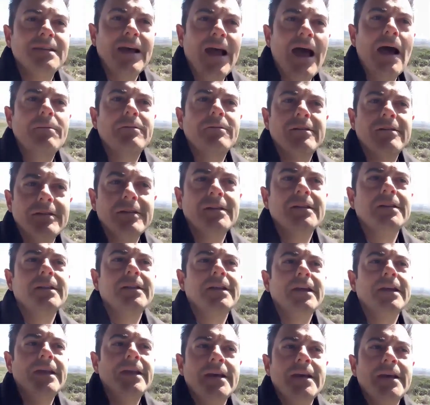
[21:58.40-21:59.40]

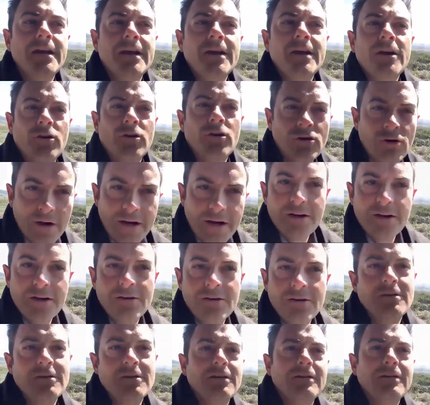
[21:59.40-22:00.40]
absolutely
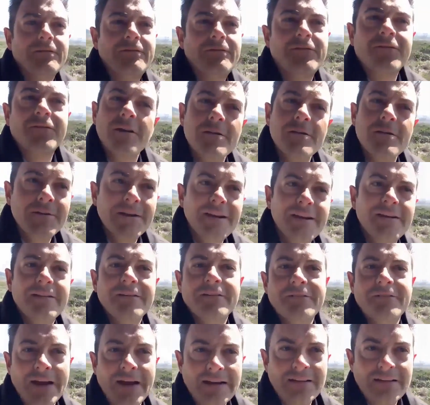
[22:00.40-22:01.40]
critical for being
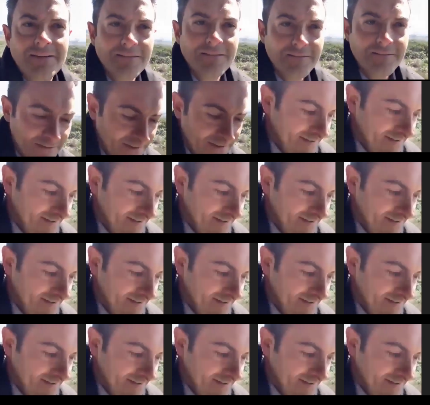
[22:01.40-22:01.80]
effective in a